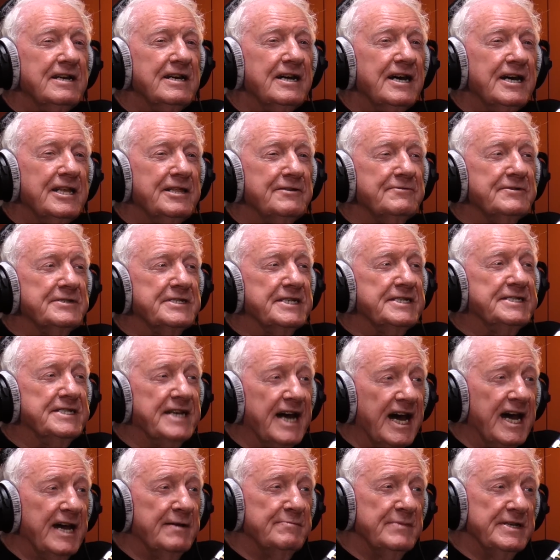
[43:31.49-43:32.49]
And there was a
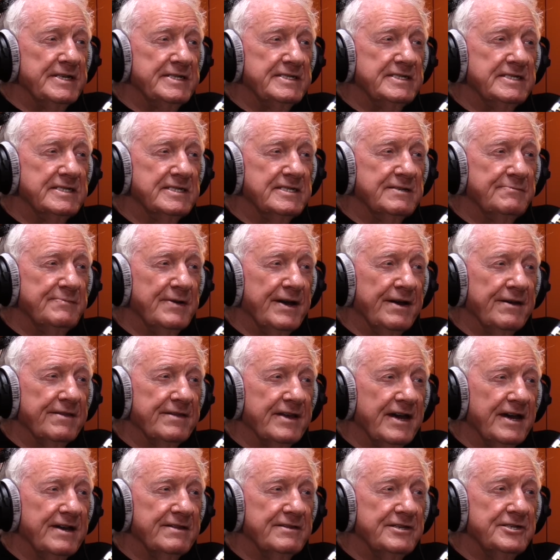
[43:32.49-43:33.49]
timelessness about
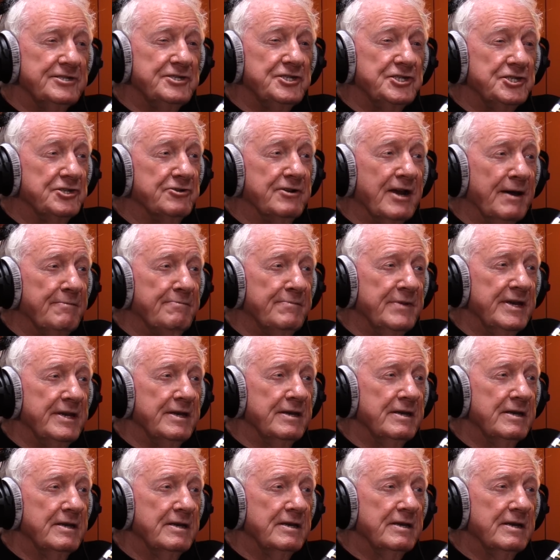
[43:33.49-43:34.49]
that just grabbed
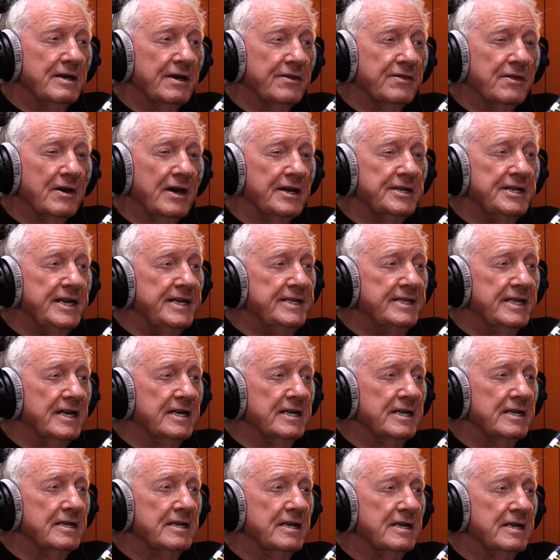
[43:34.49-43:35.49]
me. I thought, I need
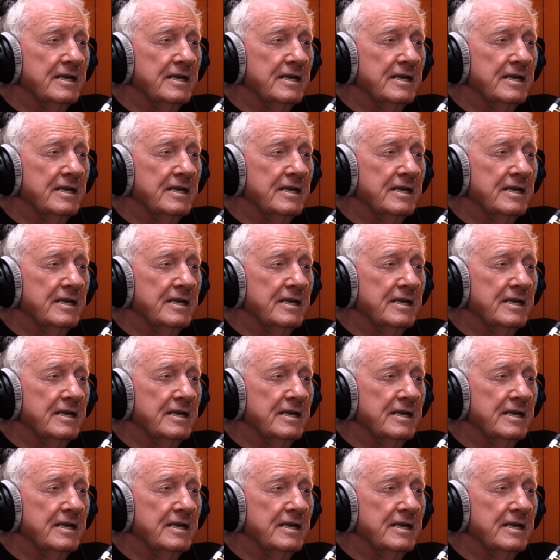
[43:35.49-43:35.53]
that.